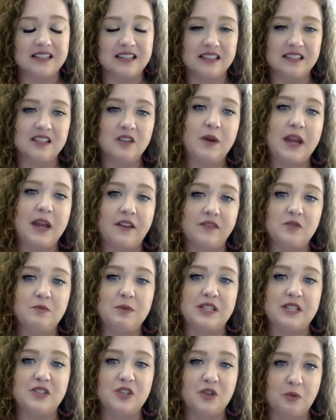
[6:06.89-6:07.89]
And so we have to
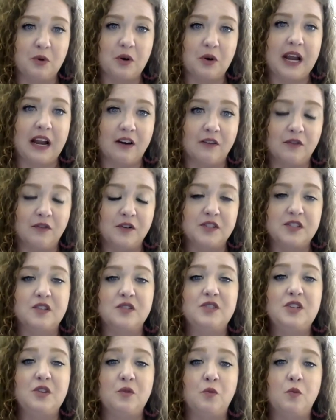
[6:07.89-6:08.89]
be super careful. So
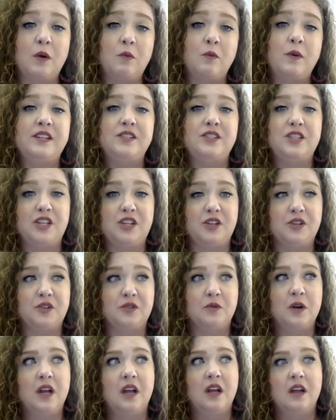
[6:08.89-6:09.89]
when we
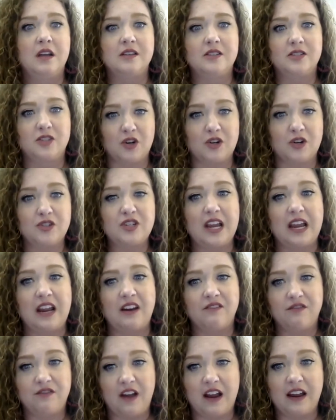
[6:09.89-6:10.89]
do search
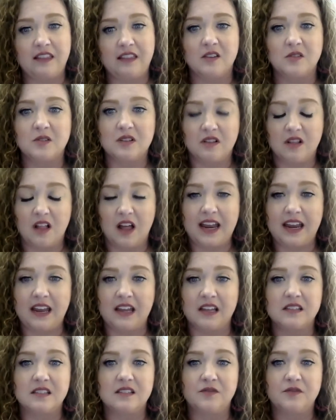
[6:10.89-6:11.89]
and find those
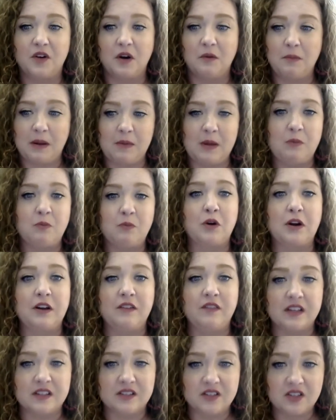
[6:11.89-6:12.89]
clients from maybe
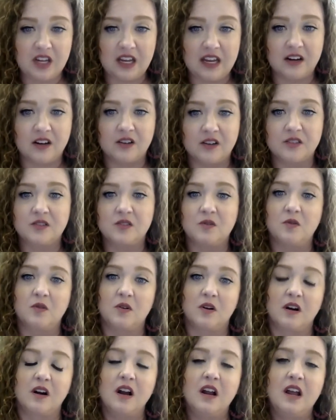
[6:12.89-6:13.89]
previous years,
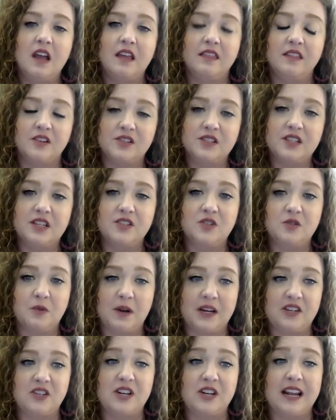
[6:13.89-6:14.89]
or their
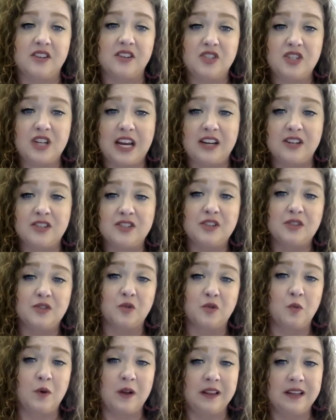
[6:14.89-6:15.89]
situation has changed and they're
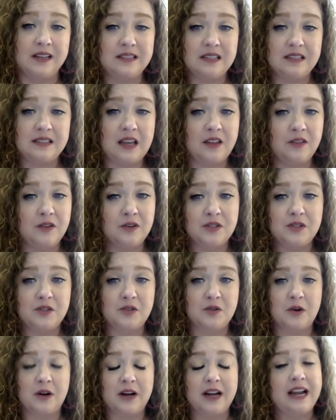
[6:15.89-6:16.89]
willing to tell their
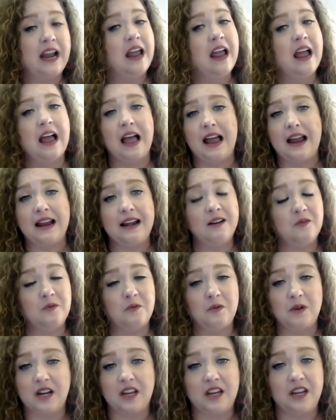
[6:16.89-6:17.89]
story, I don't
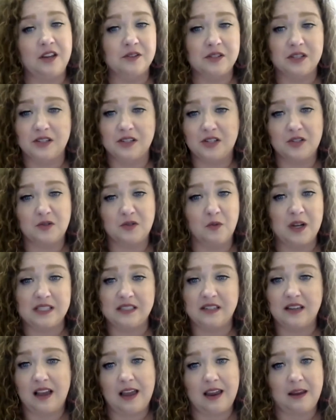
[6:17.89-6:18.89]
want to use it just one
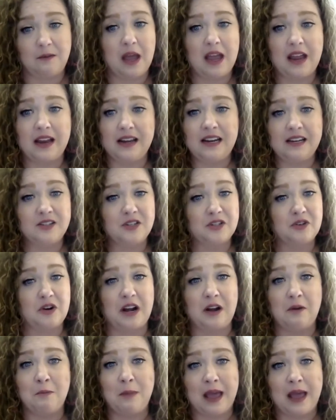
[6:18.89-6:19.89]
time. I need to try
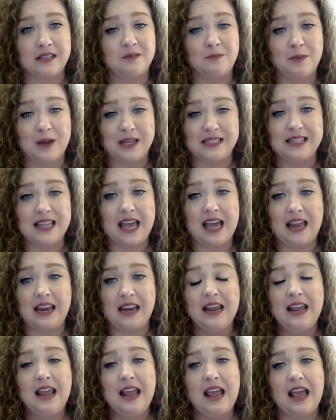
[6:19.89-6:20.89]
to maximize that
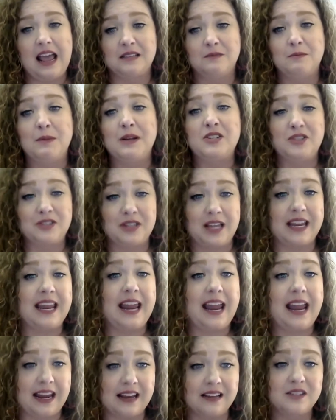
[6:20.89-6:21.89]
as much as I
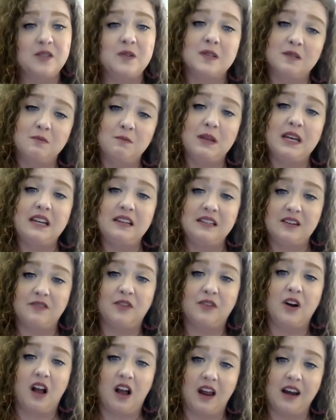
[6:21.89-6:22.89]
can to as many
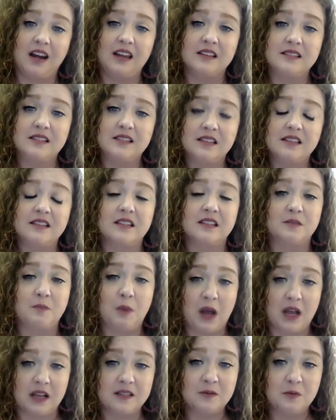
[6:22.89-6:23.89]
different audiences as
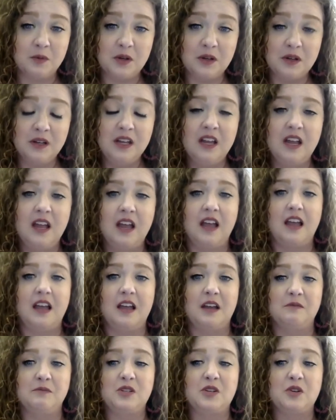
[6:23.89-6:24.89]
possible,
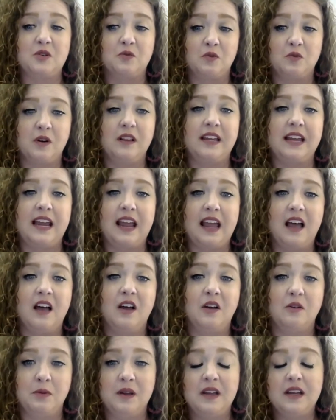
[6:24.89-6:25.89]
to really
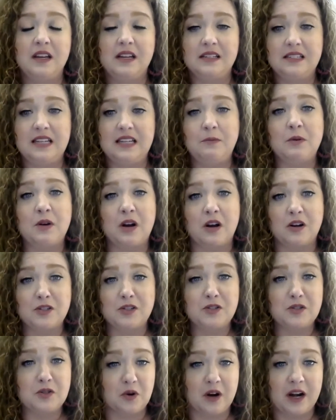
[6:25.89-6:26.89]
help deepen our
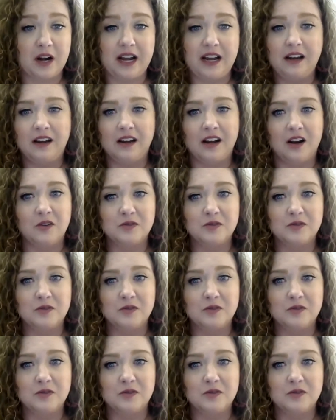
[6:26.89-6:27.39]
story.